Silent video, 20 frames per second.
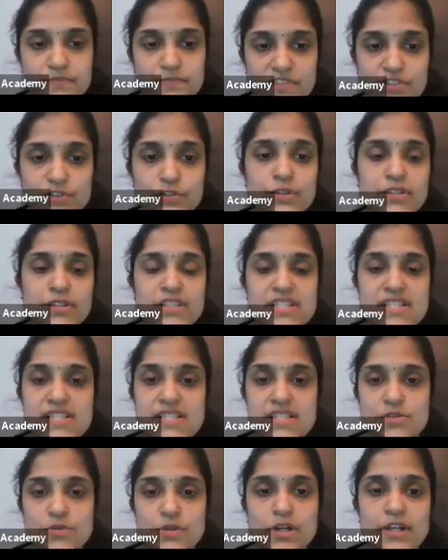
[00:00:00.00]
So in
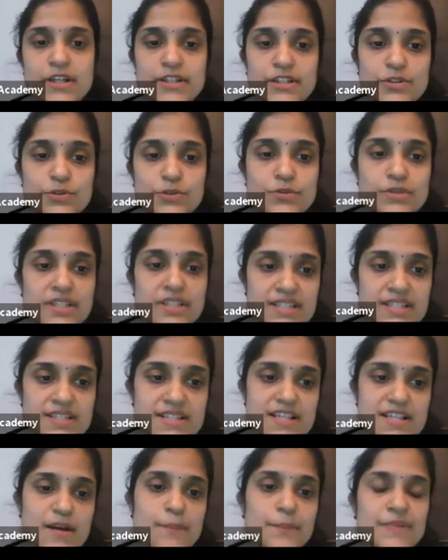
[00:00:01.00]
this, to continue the
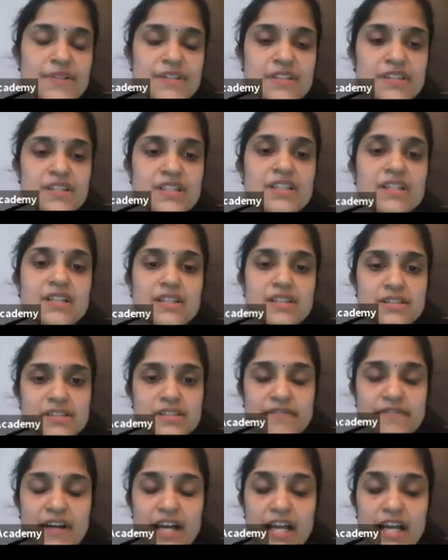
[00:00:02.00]
example, the
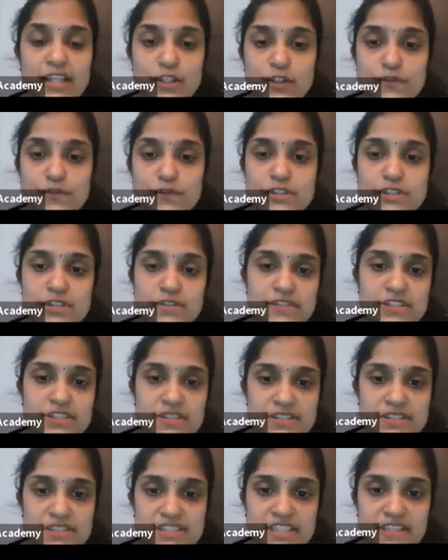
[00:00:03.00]
value of service
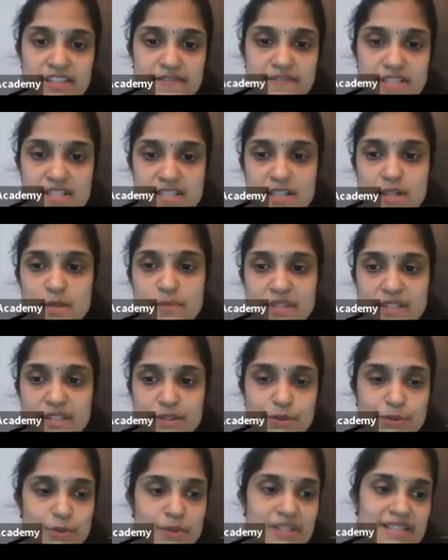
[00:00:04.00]
received is coming to
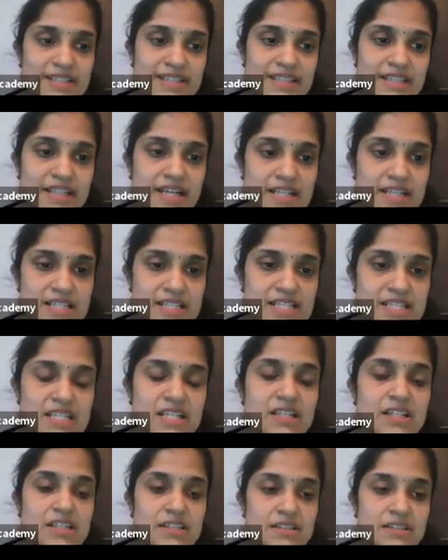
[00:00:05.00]
20 lakhs.
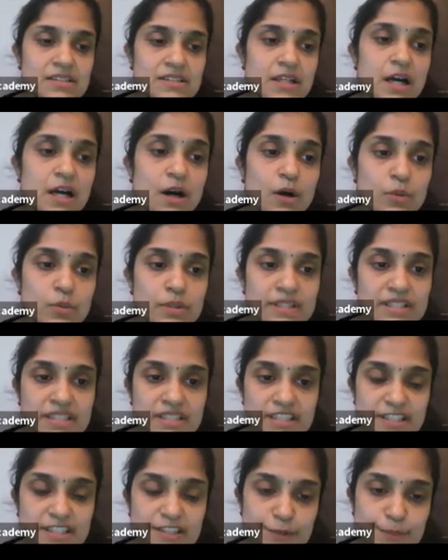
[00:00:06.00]
Then how will the
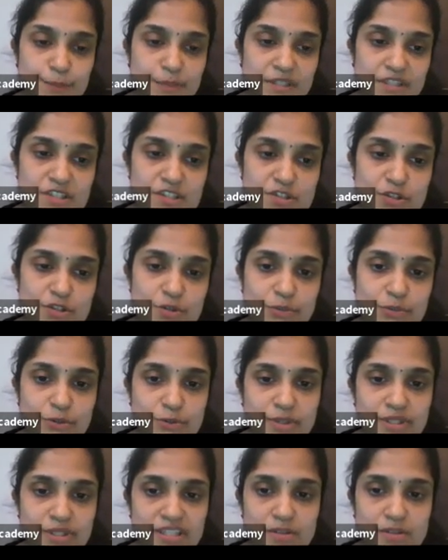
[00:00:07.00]
credit be
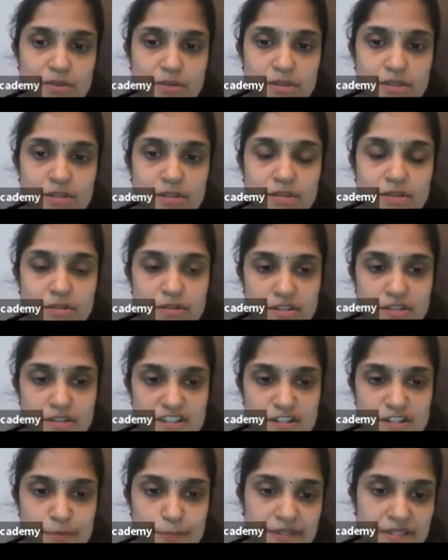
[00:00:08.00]
distributed to the
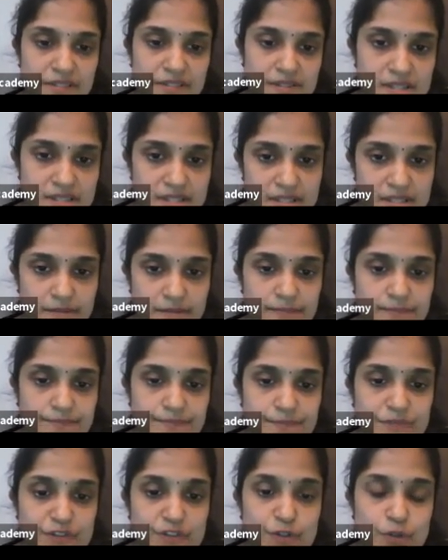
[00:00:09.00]
recipients?
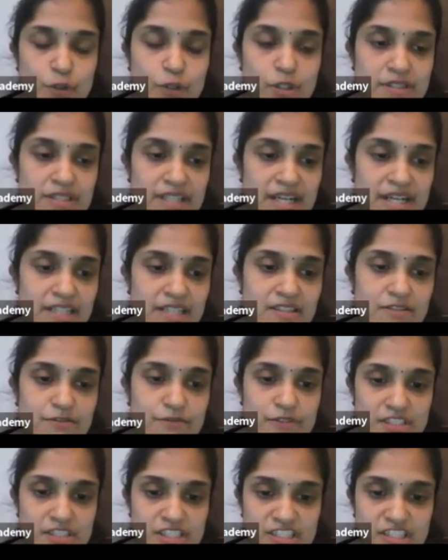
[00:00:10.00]
So on that,
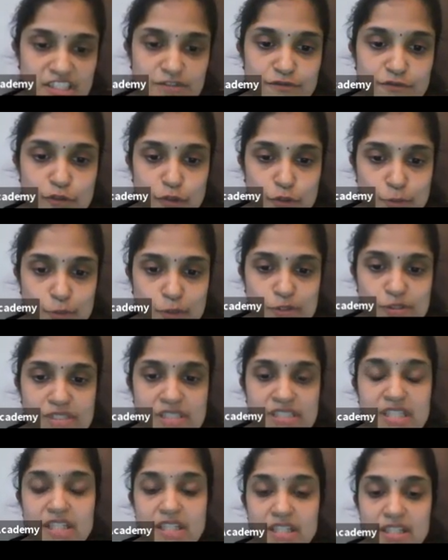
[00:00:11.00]
first and foremost,
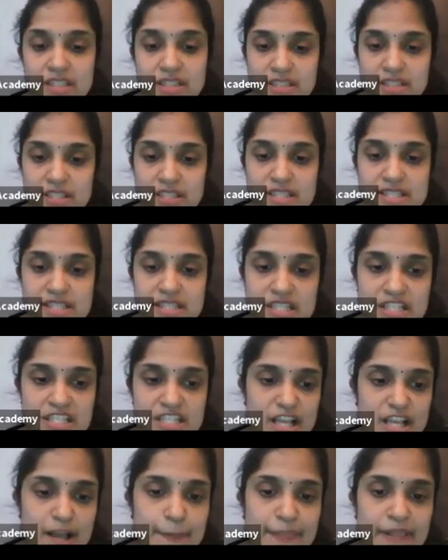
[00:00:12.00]
GST is
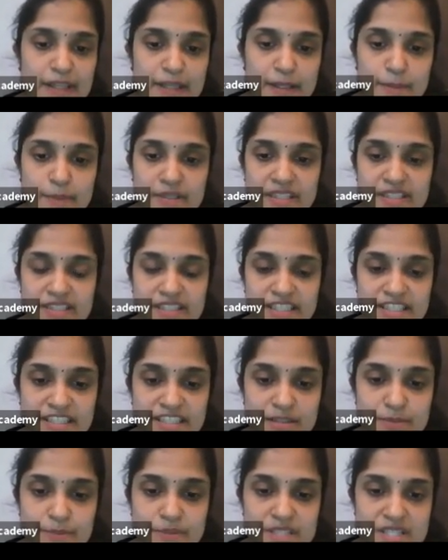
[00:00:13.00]
applicable at
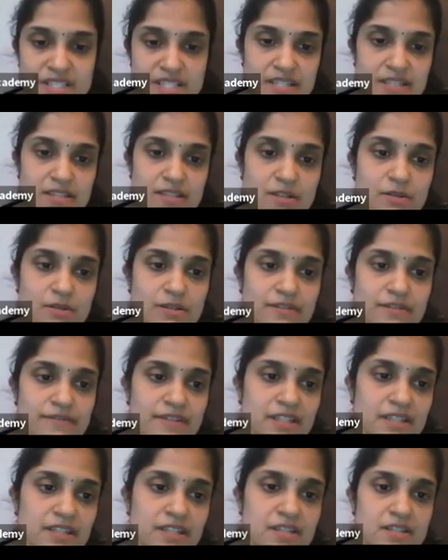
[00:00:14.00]
18% on the
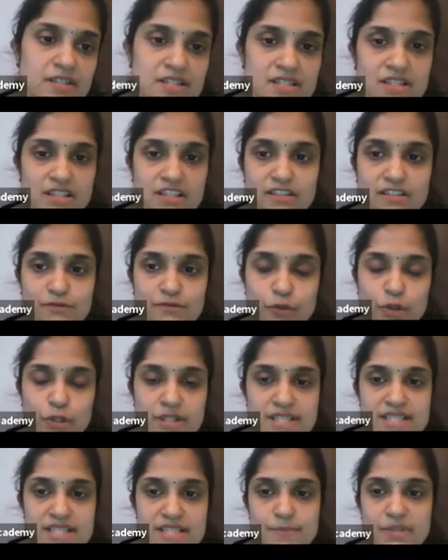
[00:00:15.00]
vendor's
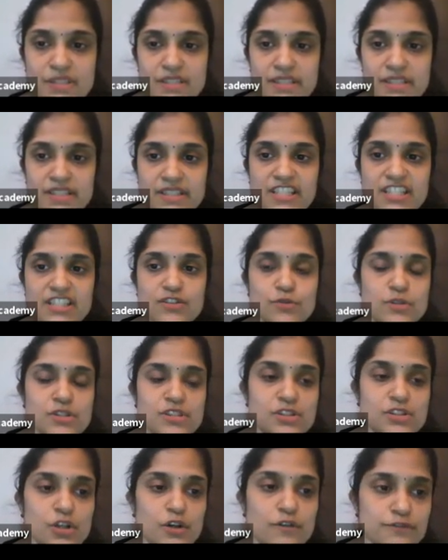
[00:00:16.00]
invoice pertaining to the
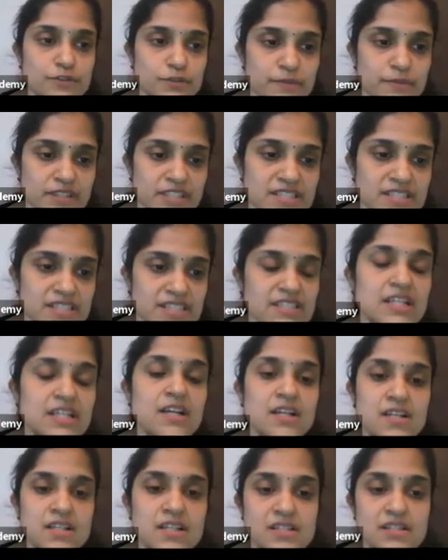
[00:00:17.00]
software's
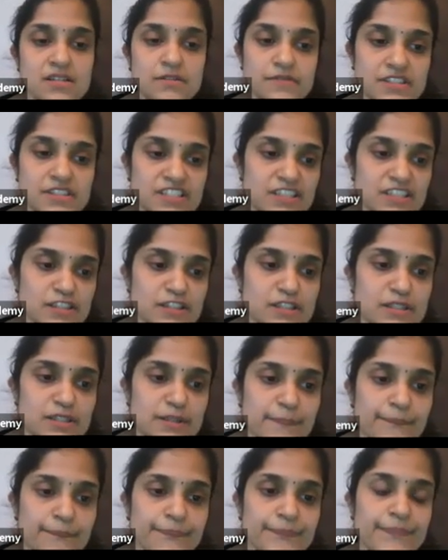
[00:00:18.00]
services.
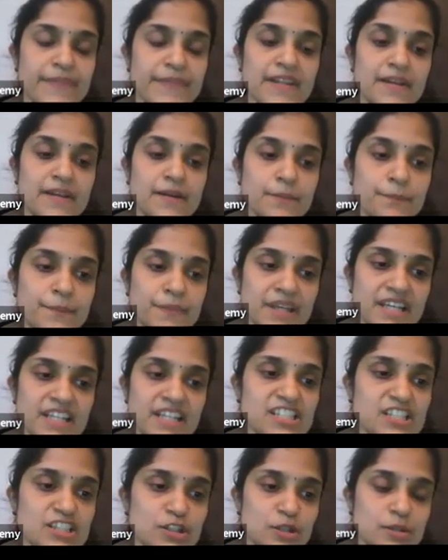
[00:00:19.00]

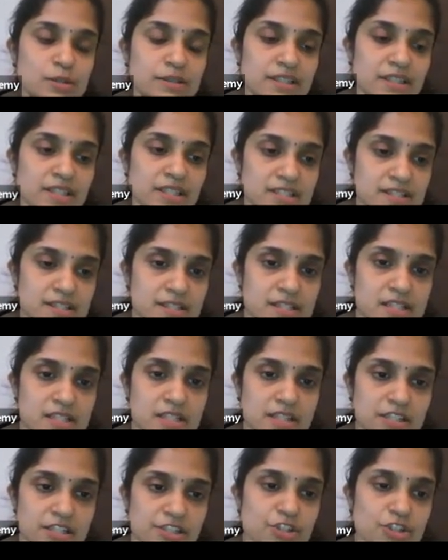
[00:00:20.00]
Based on the
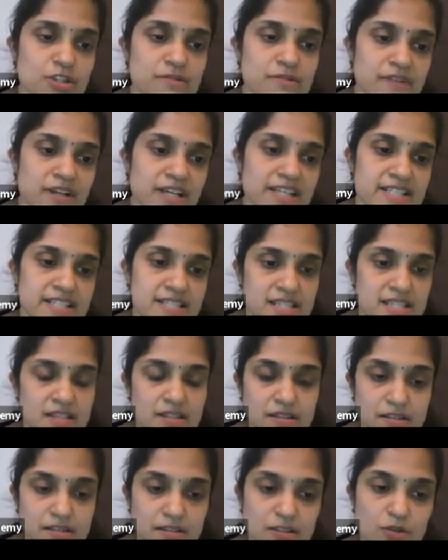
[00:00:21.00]
registration wise, the
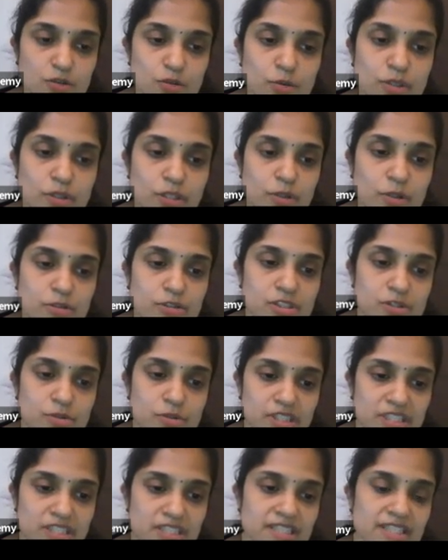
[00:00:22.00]
turnover also
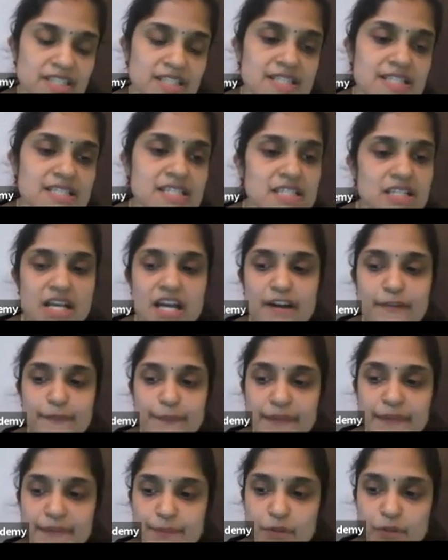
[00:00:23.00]
details have
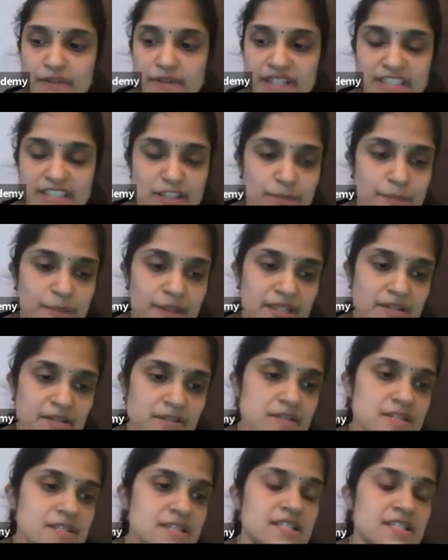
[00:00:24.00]
been provided by
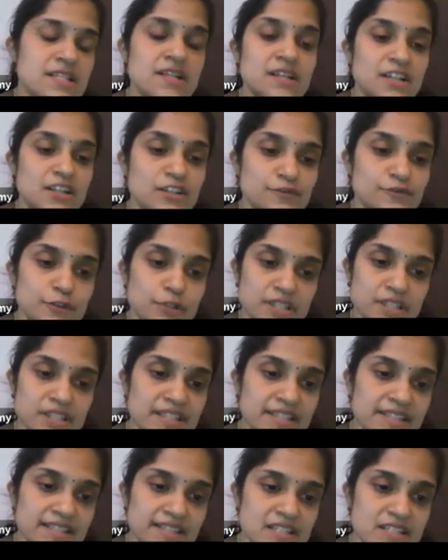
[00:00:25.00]
us. For
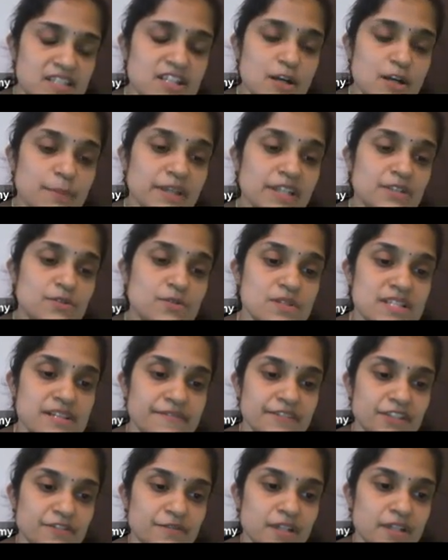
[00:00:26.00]
Delhi, it is coming to
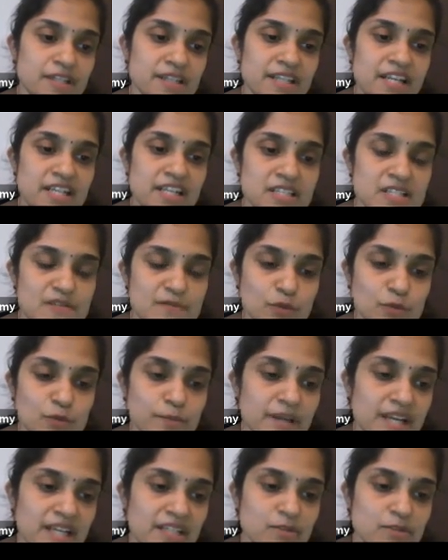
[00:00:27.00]
75 lakhs, for
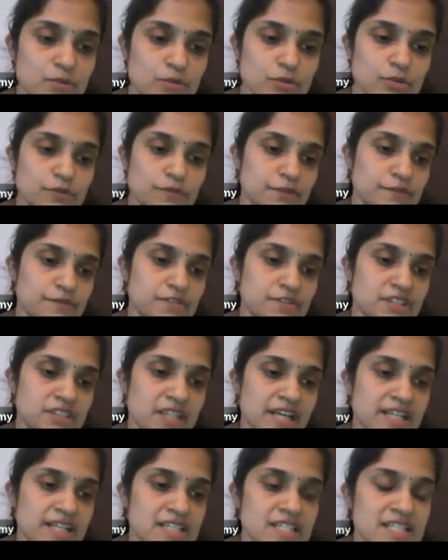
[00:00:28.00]
Bangalore to 50
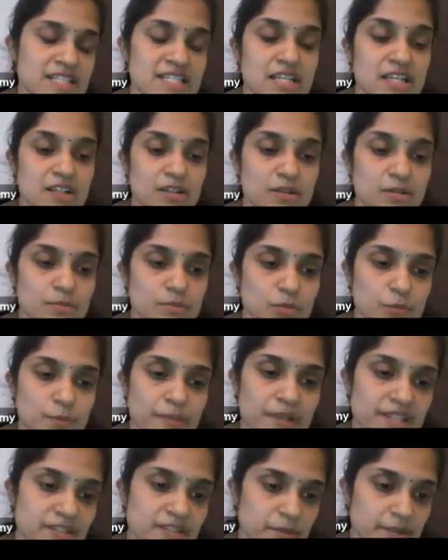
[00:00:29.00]
lakhs,
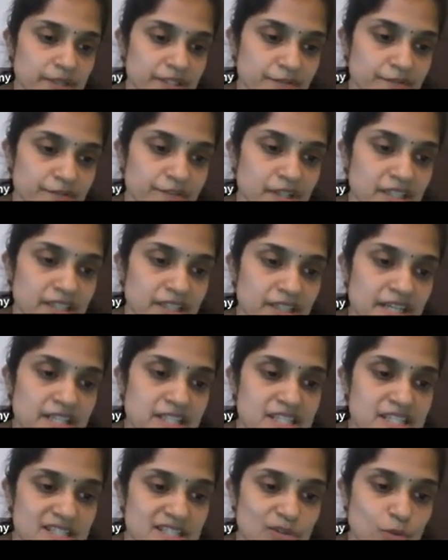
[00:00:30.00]
Mumbai to 85
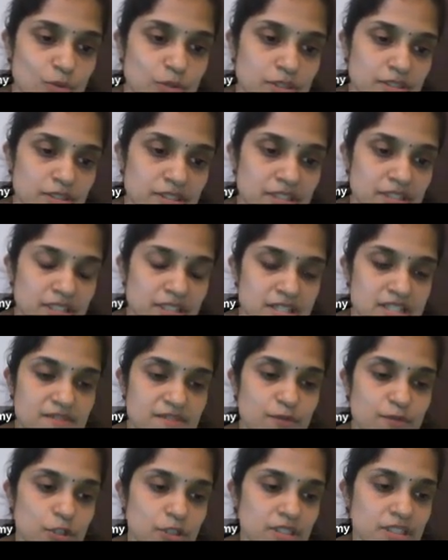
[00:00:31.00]
lakhs, Kolkata is
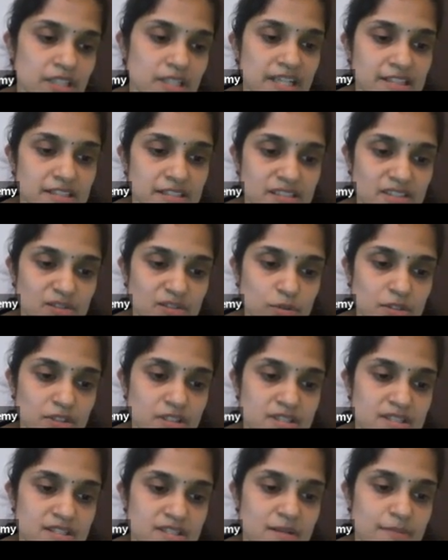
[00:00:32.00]
40 lakhs, total
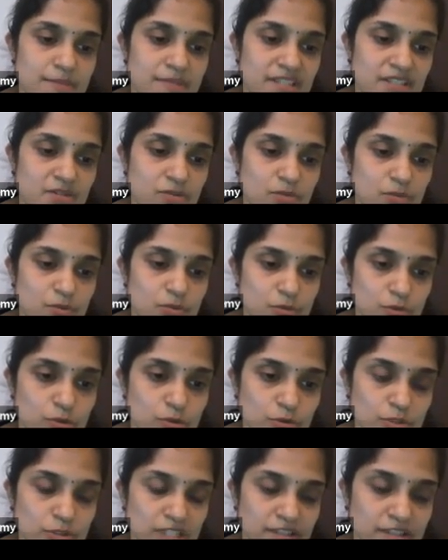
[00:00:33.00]
is coming to 2
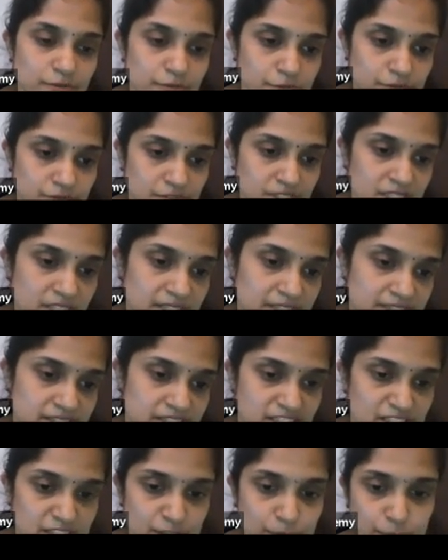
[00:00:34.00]
crore and 50
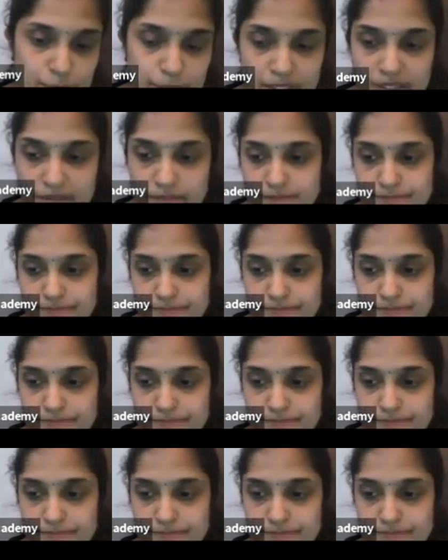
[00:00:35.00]
lakhs. Okay.